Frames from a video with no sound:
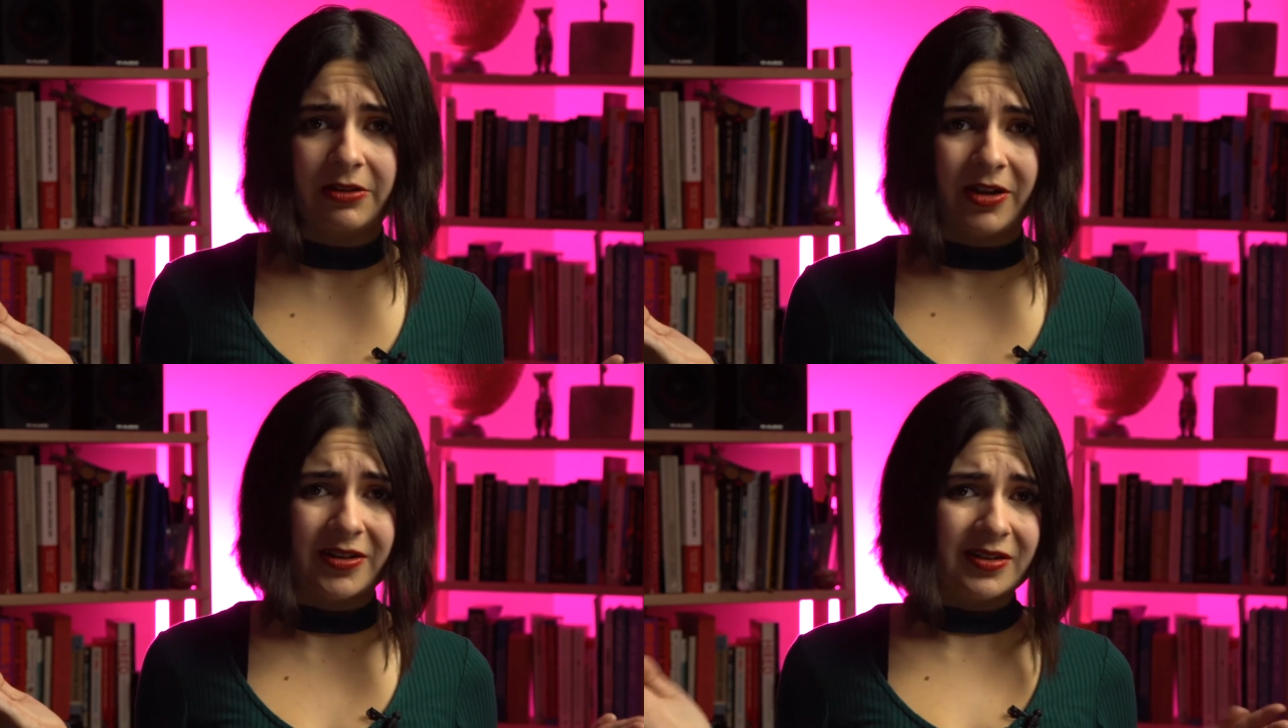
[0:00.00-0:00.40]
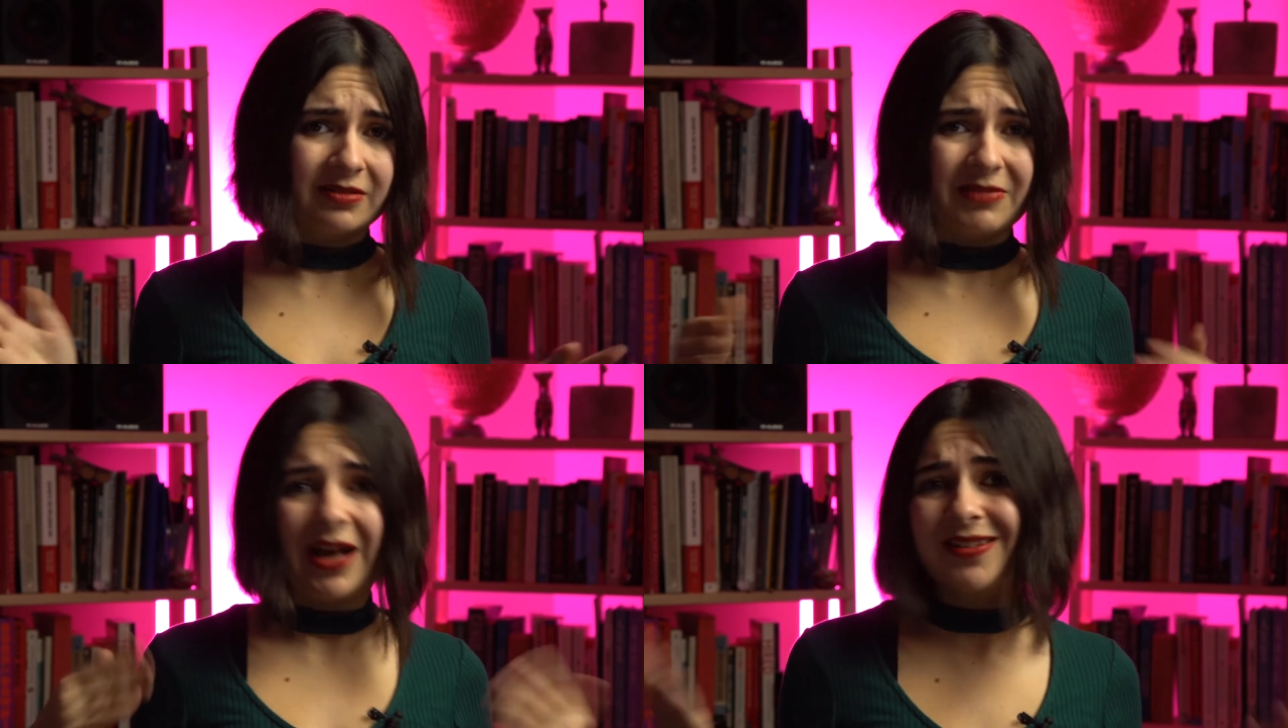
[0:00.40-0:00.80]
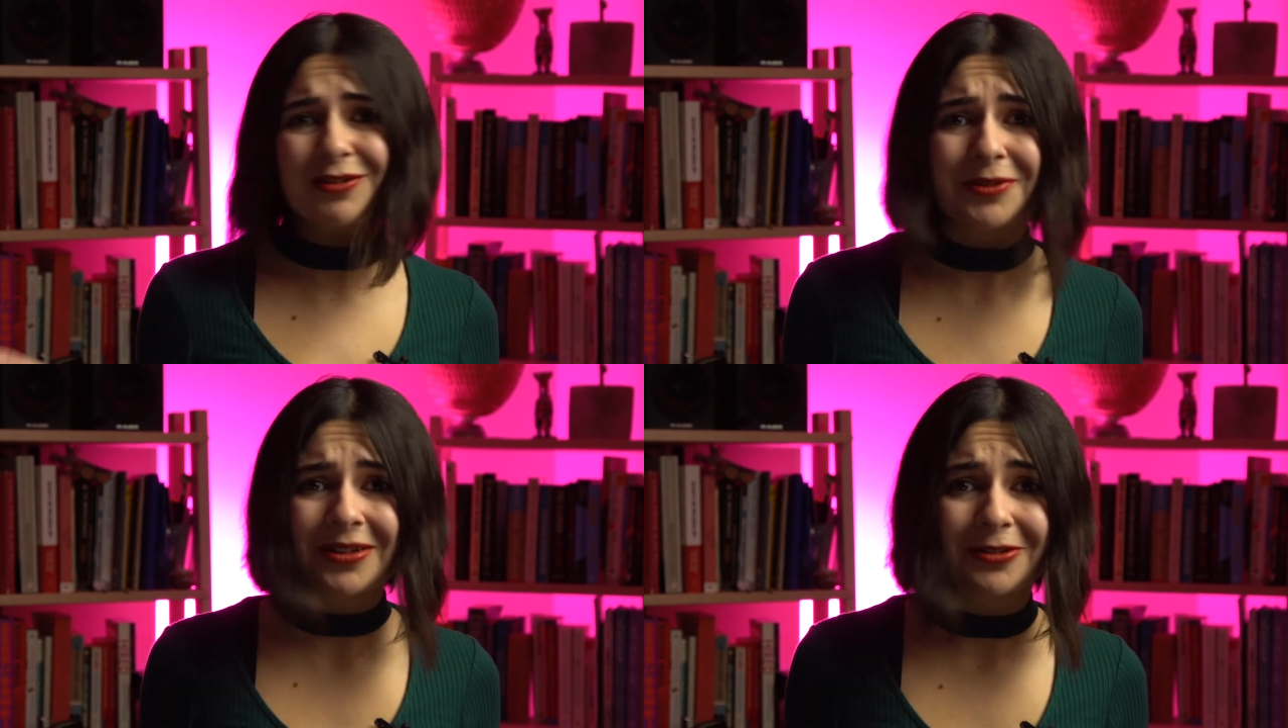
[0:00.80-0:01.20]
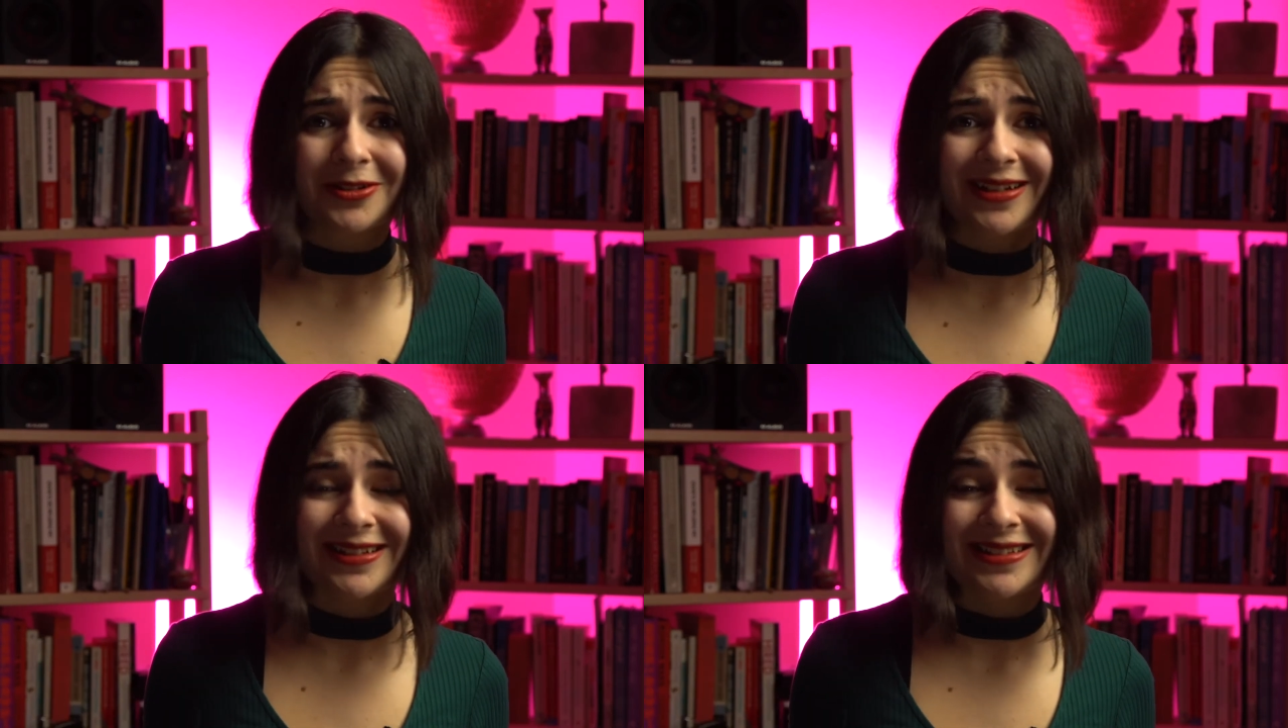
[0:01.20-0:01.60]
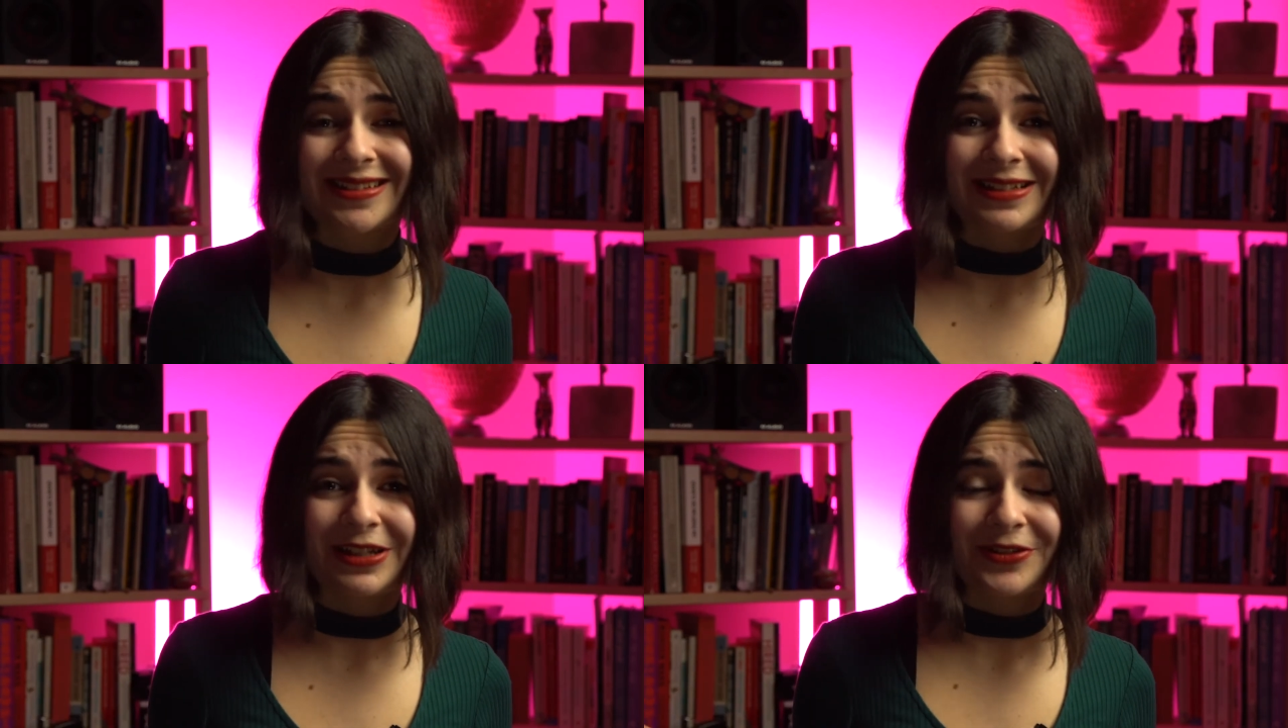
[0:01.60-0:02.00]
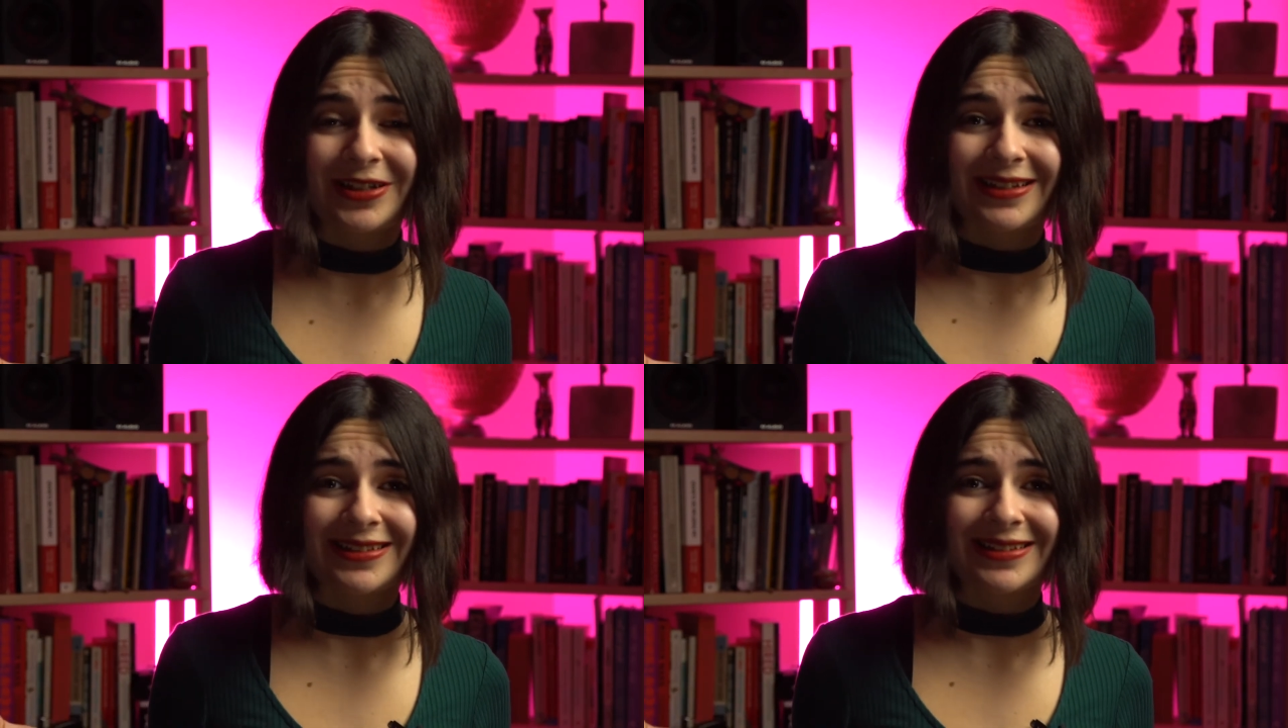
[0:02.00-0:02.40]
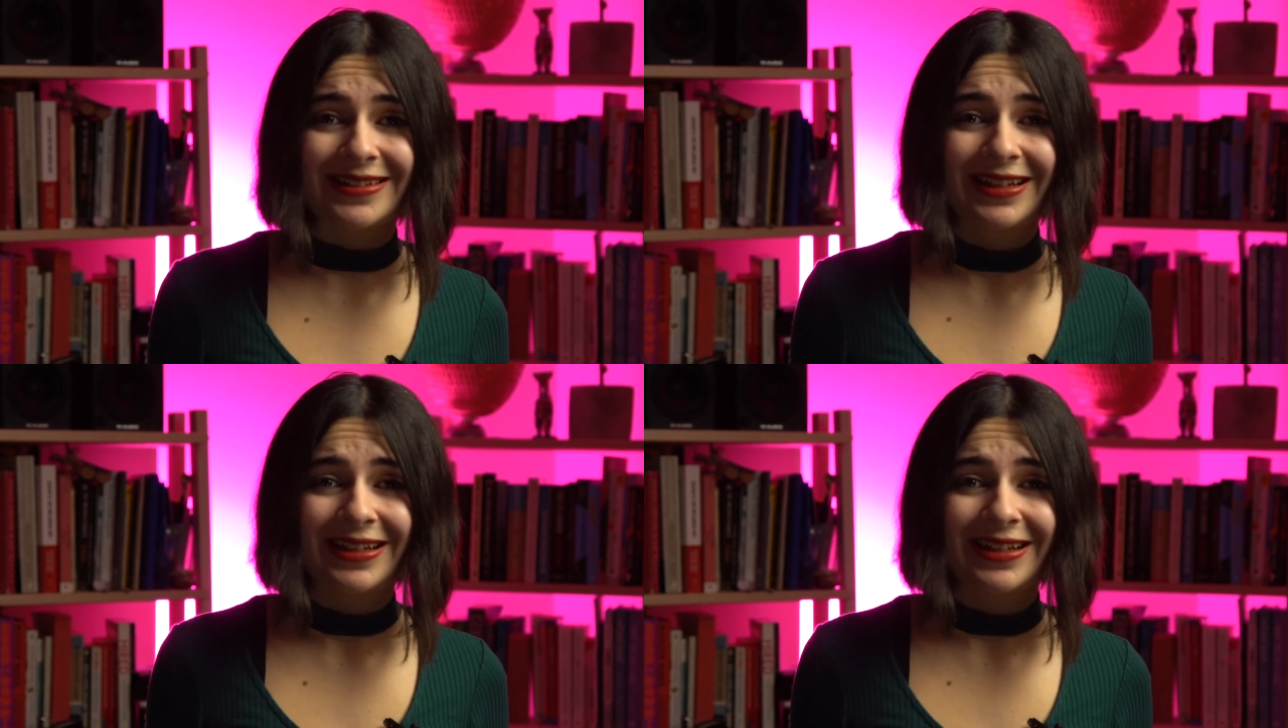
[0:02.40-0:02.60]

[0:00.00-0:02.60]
loss and hasn't really looked at its significance.